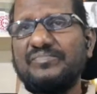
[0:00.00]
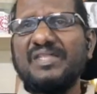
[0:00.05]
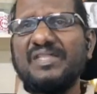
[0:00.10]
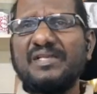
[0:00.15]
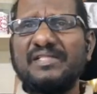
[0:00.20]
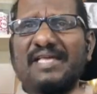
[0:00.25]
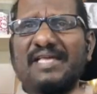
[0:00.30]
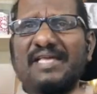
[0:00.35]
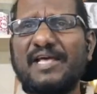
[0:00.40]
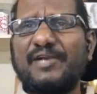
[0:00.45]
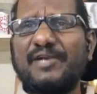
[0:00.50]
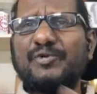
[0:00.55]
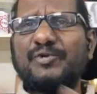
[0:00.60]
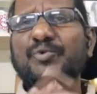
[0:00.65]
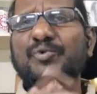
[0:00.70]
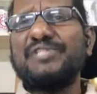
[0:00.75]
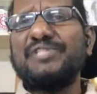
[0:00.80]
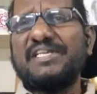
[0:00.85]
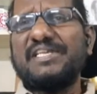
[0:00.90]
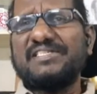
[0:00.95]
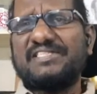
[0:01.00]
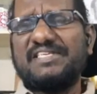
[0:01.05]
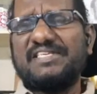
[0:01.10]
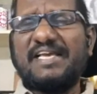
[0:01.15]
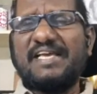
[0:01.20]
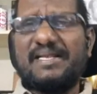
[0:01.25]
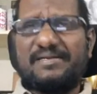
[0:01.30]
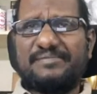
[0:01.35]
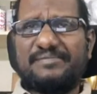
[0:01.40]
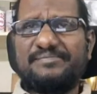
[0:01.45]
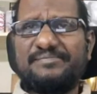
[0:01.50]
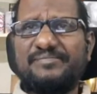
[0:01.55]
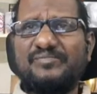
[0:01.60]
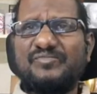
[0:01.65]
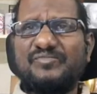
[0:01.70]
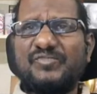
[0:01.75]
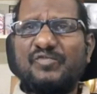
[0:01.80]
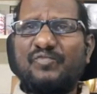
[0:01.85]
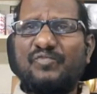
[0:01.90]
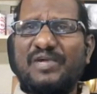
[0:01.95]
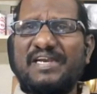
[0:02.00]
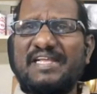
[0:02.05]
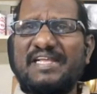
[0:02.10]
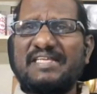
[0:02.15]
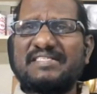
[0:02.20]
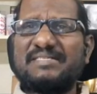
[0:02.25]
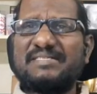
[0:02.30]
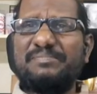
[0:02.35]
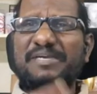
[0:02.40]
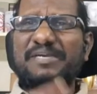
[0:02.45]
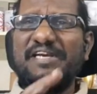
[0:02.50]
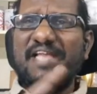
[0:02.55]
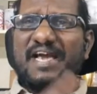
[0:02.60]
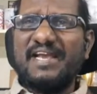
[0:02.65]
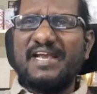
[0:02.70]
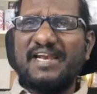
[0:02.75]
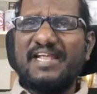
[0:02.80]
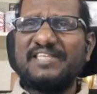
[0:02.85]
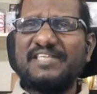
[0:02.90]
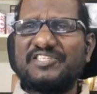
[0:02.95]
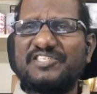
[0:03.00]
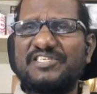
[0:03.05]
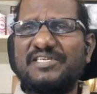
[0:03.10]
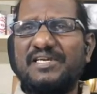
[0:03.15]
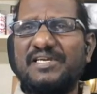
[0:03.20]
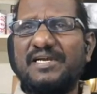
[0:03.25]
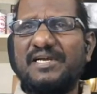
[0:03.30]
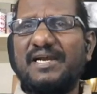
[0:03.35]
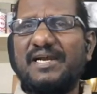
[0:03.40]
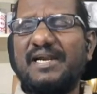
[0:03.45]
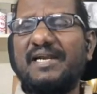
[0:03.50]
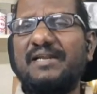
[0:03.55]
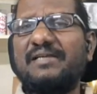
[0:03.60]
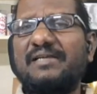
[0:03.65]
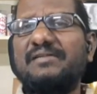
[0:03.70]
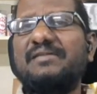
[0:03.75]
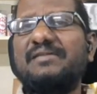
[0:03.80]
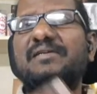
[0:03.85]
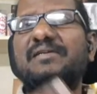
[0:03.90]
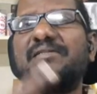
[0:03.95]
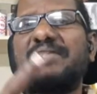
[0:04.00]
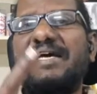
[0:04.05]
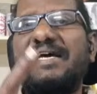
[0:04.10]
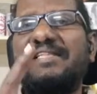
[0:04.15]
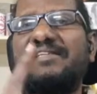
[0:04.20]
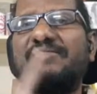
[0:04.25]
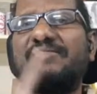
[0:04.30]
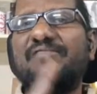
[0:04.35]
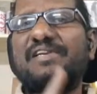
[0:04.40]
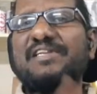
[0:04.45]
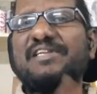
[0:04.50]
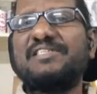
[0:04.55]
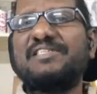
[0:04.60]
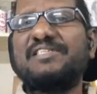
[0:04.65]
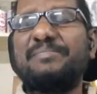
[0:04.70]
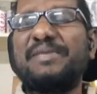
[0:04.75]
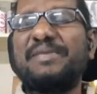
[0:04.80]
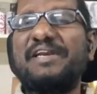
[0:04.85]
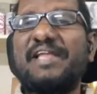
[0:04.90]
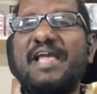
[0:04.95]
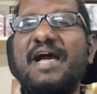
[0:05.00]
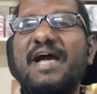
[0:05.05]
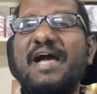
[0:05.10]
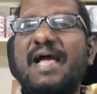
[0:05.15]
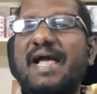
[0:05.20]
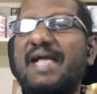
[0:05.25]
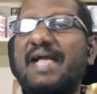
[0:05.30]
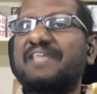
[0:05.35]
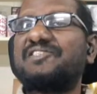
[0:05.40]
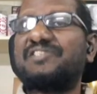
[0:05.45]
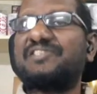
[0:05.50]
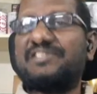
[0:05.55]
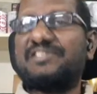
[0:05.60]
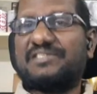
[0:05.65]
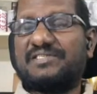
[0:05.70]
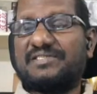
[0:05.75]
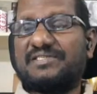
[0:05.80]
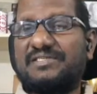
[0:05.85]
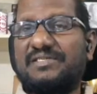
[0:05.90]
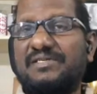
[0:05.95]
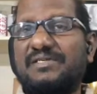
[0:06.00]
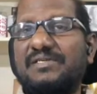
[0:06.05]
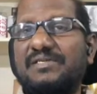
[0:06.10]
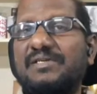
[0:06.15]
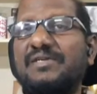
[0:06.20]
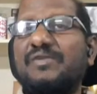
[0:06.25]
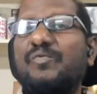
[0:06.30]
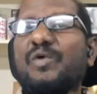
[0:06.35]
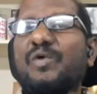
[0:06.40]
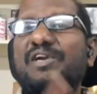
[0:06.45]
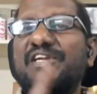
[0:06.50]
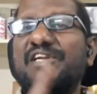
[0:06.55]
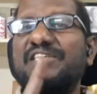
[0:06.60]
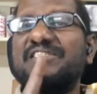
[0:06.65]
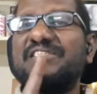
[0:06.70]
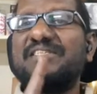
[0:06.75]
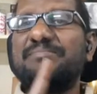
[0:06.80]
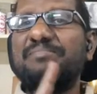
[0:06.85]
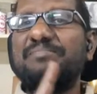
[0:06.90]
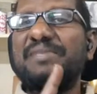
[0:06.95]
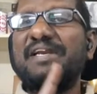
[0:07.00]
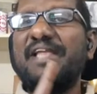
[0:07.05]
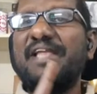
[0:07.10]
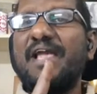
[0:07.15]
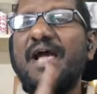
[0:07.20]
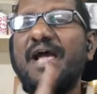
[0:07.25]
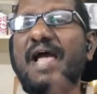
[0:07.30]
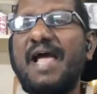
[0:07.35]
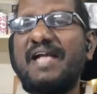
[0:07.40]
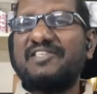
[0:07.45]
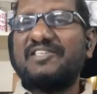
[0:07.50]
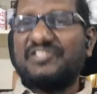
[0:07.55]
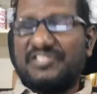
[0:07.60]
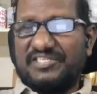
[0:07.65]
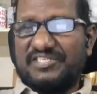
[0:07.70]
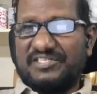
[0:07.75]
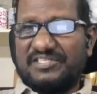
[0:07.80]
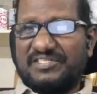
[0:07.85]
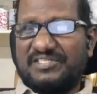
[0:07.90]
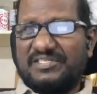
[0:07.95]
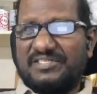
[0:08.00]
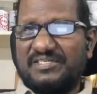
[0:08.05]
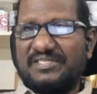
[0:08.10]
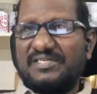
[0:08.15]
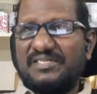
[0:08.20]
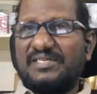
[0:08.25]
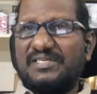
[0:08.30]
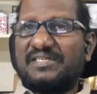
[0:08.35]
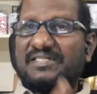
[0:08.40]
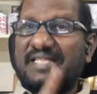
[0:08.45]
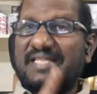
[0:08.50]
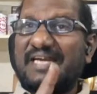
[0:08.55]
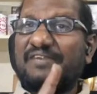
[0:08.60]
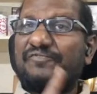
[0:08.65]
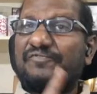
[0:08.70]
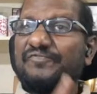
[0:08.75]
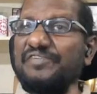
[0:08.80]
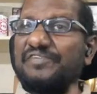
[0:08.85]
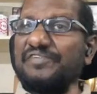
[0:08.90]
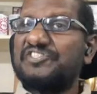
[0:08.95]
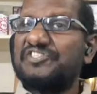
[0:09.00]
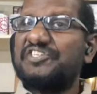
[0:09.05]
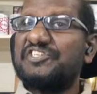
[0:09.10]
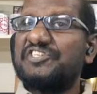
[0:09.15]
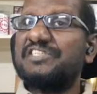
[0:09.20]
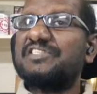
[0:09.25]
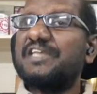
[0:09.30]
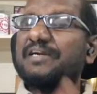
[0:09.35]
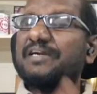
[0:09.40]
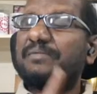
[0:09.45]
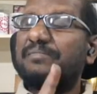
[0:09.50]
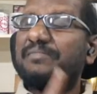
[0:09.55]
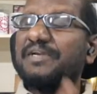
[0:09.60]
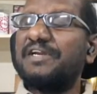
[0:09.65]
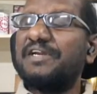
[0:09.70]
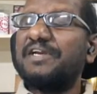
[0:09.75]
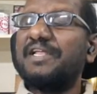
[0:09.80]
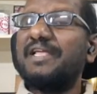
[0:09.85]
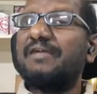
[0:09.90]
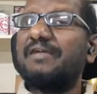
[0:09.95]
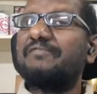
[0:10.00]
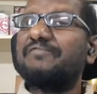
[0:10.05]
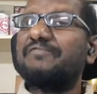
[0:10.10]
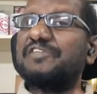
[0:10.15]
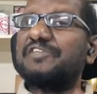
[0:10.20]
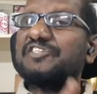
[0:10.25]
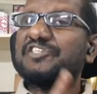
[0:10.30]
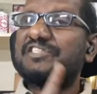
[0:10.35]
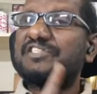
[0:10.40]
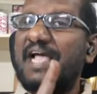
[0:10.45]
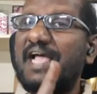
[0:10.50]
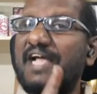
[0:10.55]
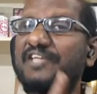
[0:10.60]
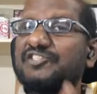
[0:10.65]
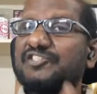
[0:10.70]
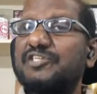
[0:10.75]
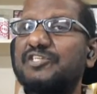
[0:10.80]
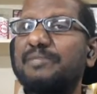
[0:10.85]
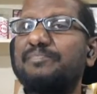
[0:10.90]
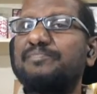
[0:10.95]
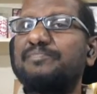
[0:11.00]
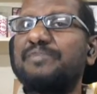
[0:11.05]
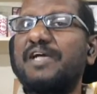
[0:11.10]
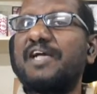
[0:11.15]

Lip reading: There are two things here. One is media reach and the other one is media access. What is media access? That which is that medium which is accessible